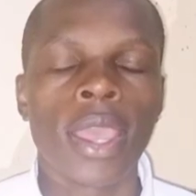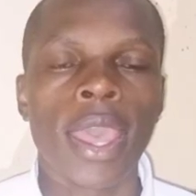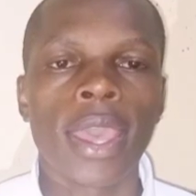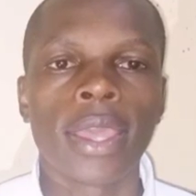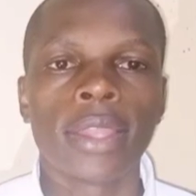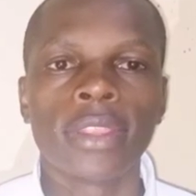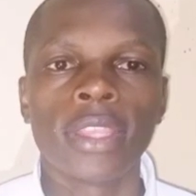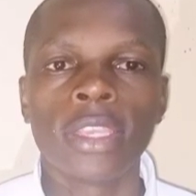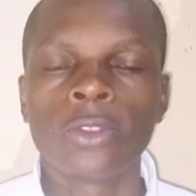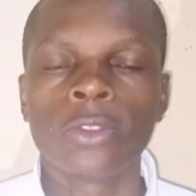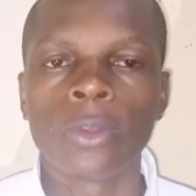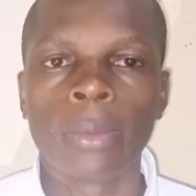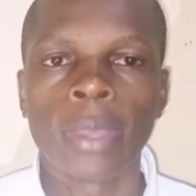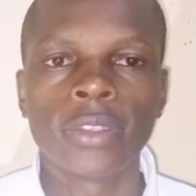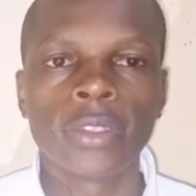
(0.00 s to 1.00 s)
Thank you
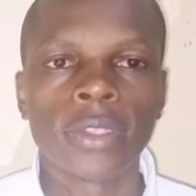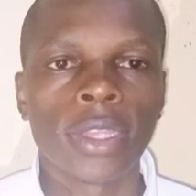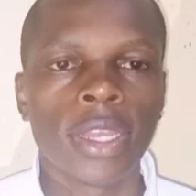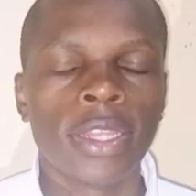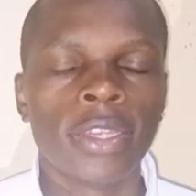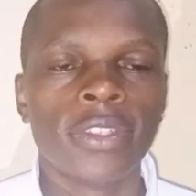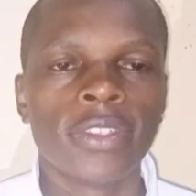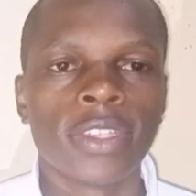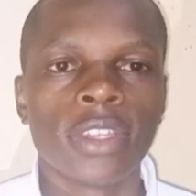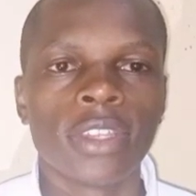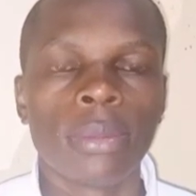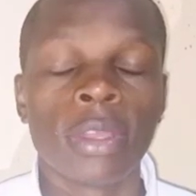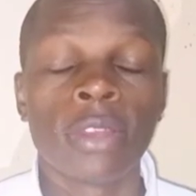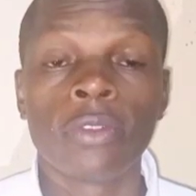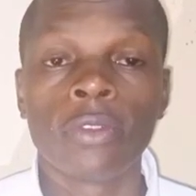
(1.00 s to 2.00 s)
so much, ladies and
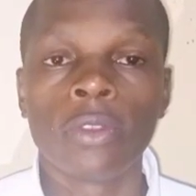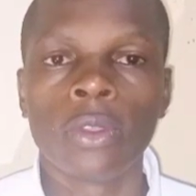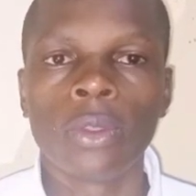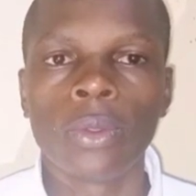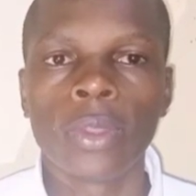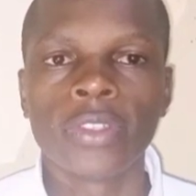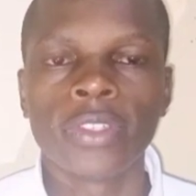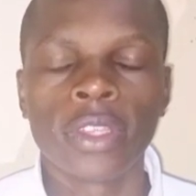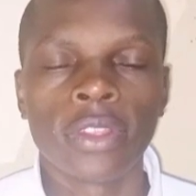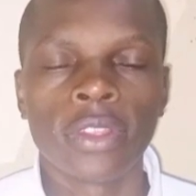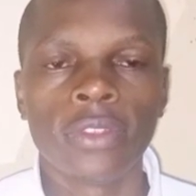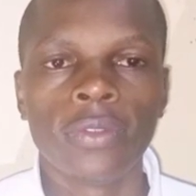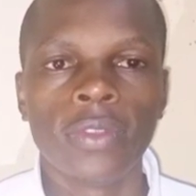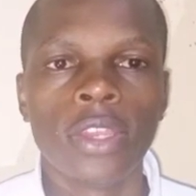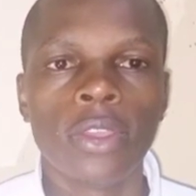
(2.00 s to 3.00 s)
gentlemen, for watching
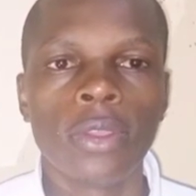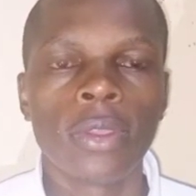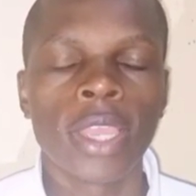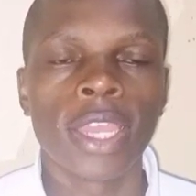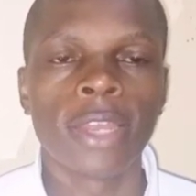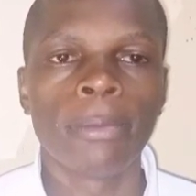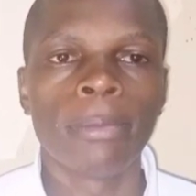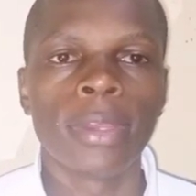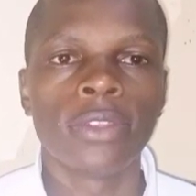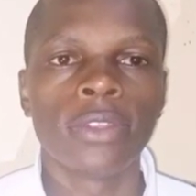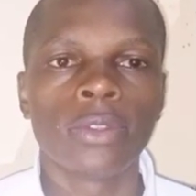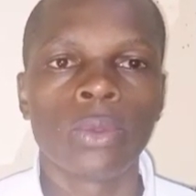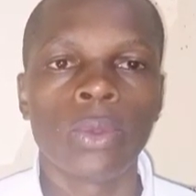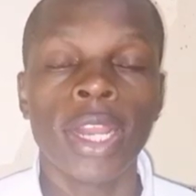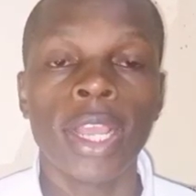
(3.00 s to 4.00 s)
this video, and
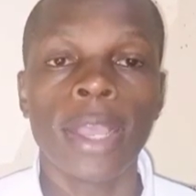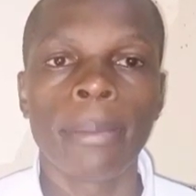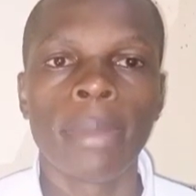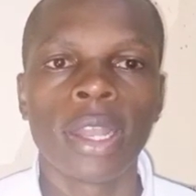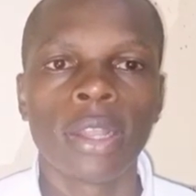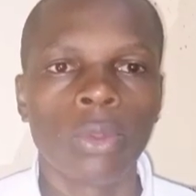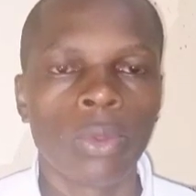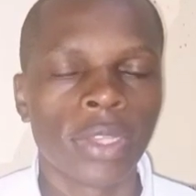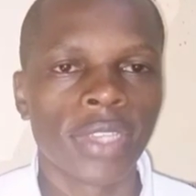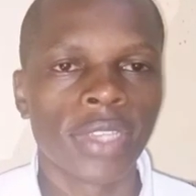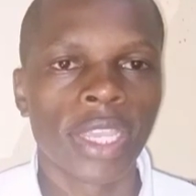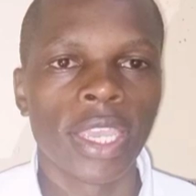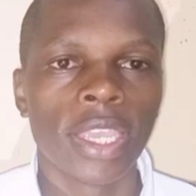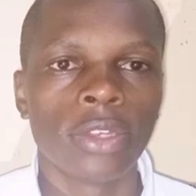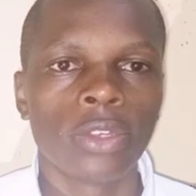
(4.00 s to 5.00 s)
please welcome back once
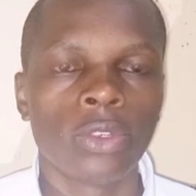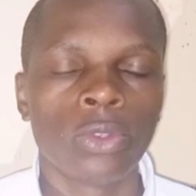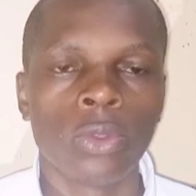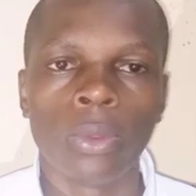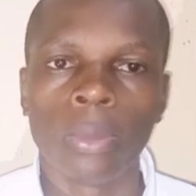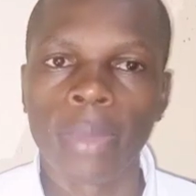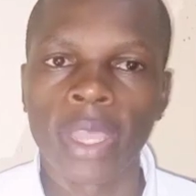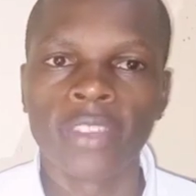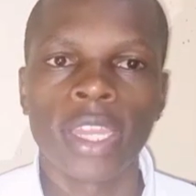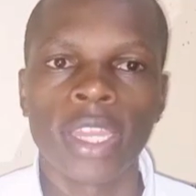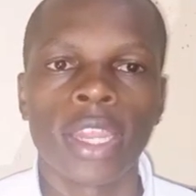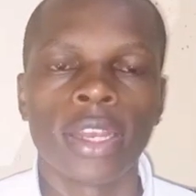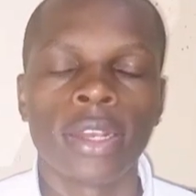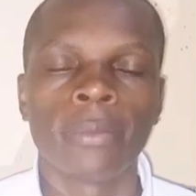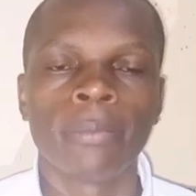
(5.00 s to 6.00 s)
again to my
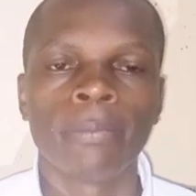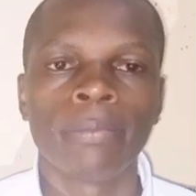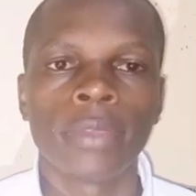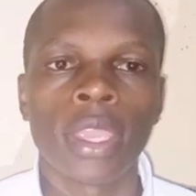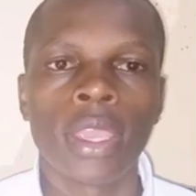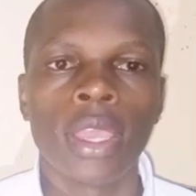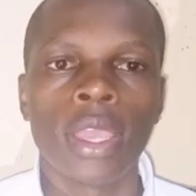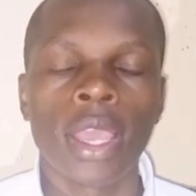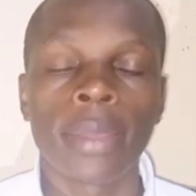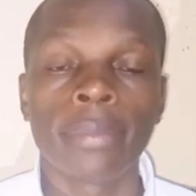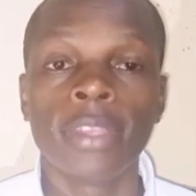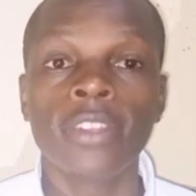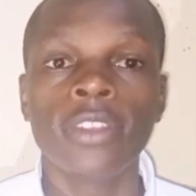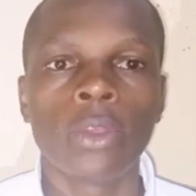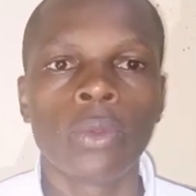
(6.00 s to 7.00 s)
channel. I'm
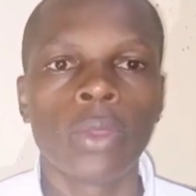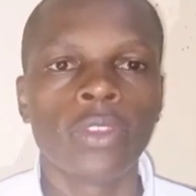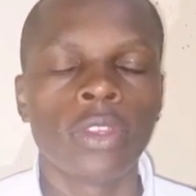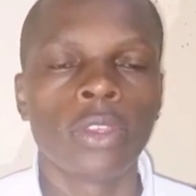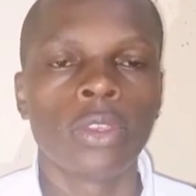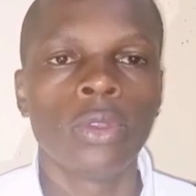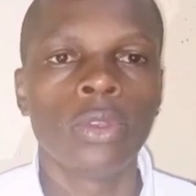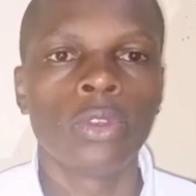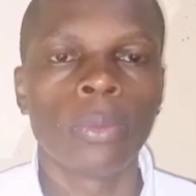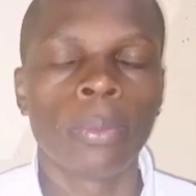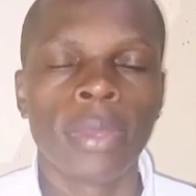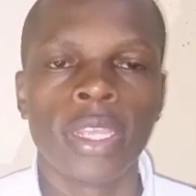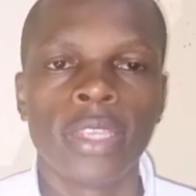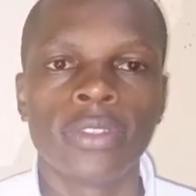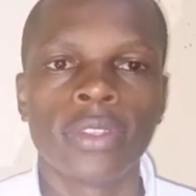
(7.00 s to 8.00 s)
just requesting you to
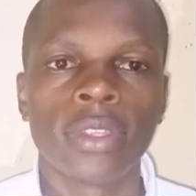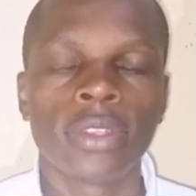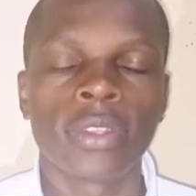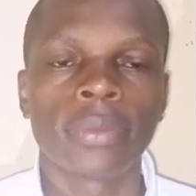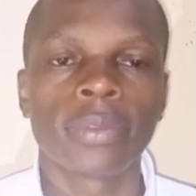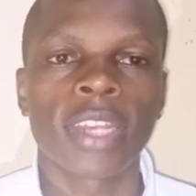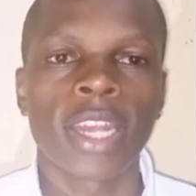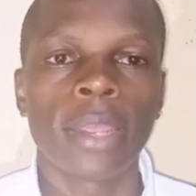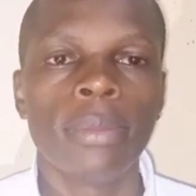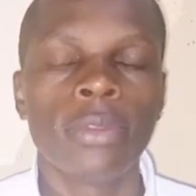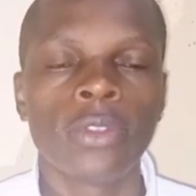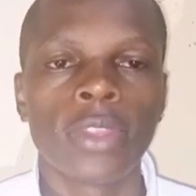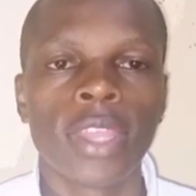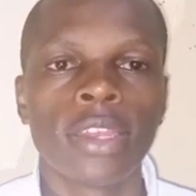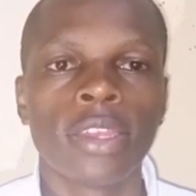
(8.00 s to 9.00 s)
please subscribe
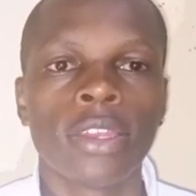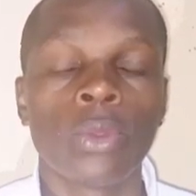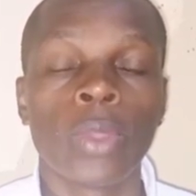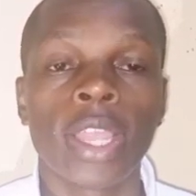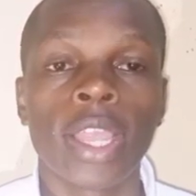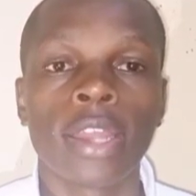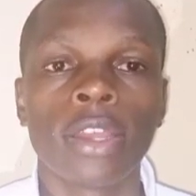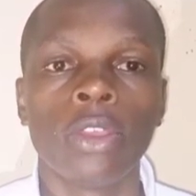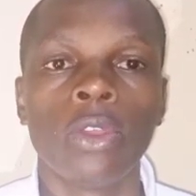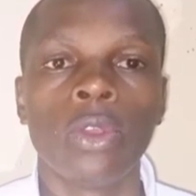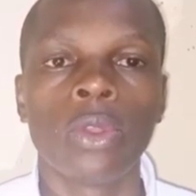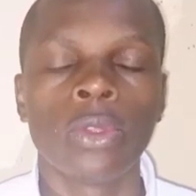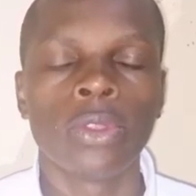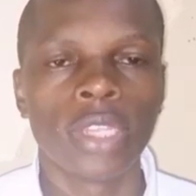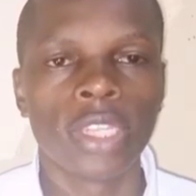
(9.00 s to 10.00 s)
so that we can
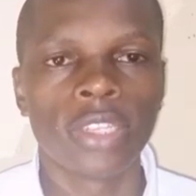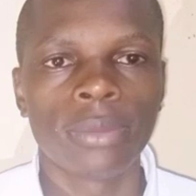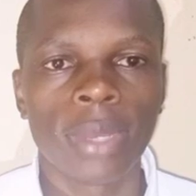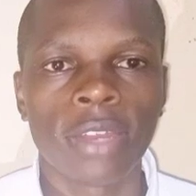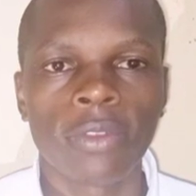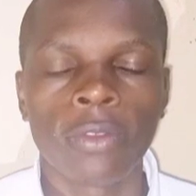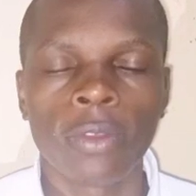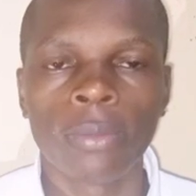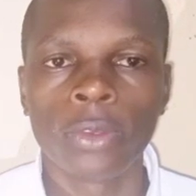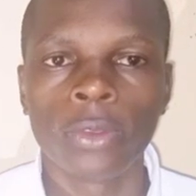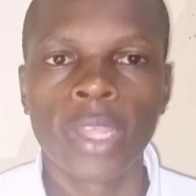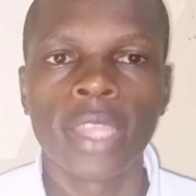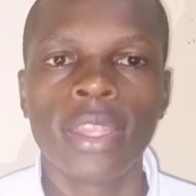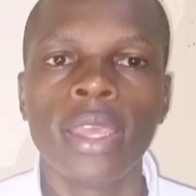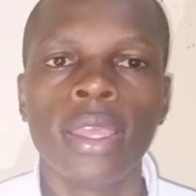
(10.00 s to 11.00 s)
grow this platform
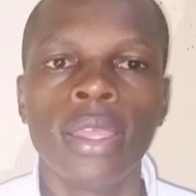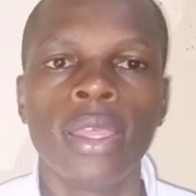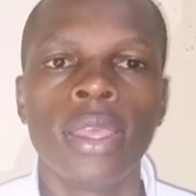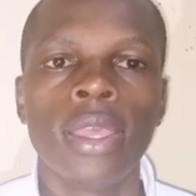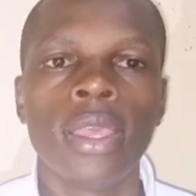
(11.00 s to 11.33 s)
together,